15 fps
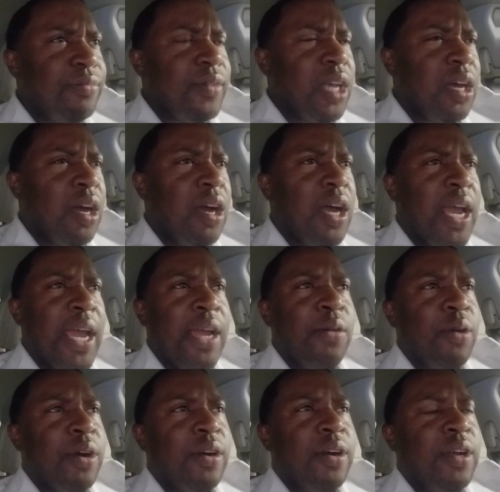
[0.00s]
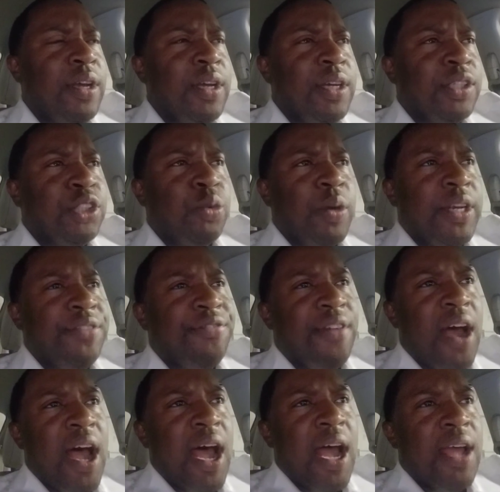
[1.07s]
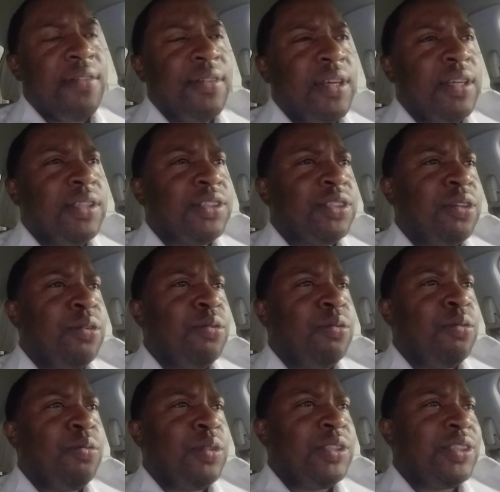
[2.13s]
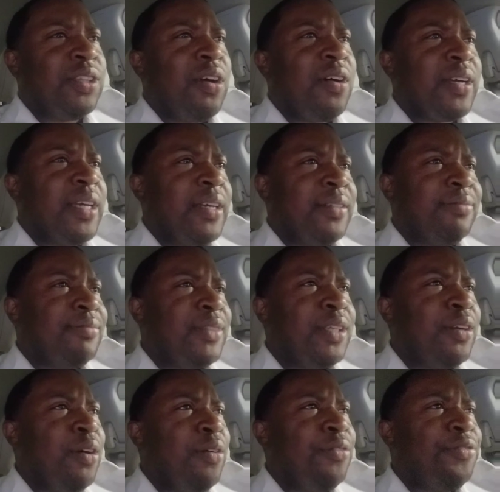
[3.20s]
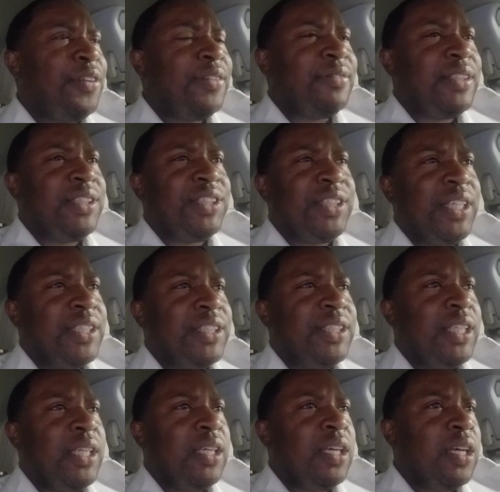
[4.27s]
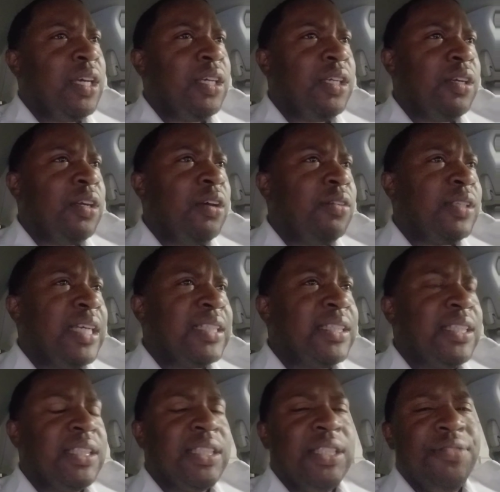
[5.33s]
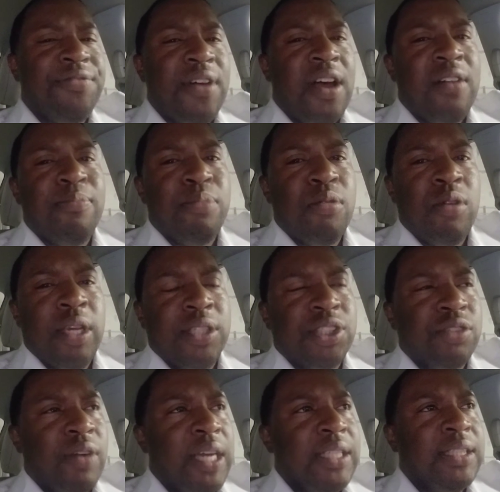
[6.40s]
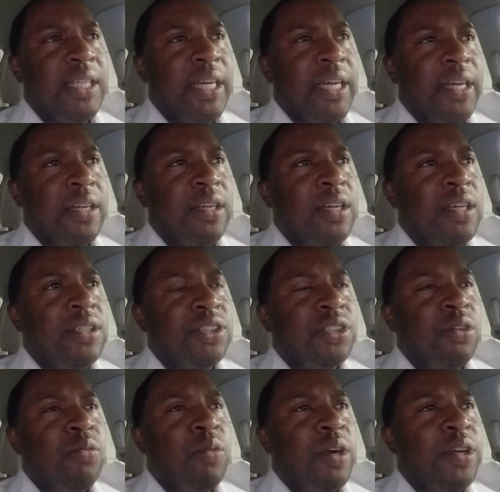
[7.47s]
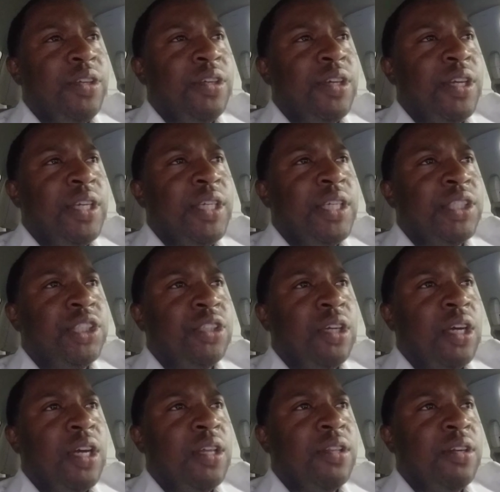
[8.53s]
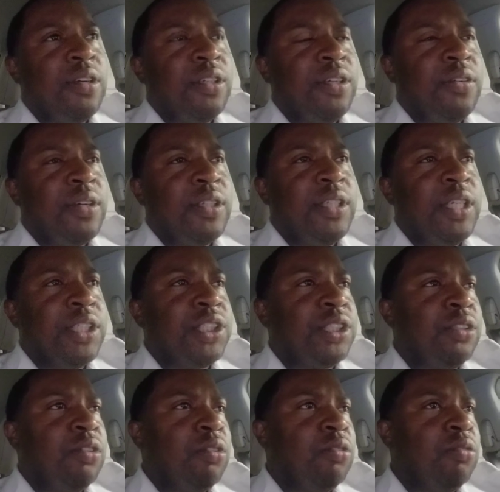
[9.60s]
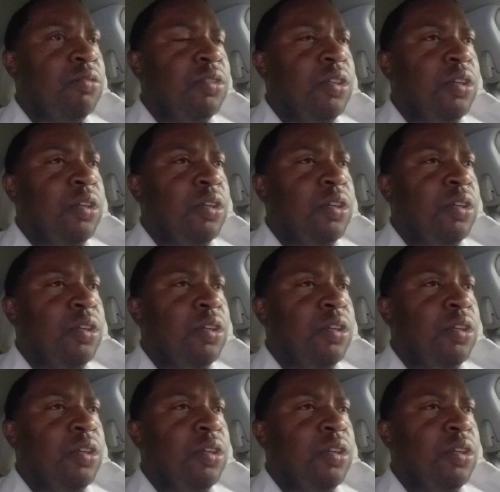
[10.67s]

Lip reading: Hayward 25. So we talking, 50, 60. That's 65 points right there. So where are you going to get your additional,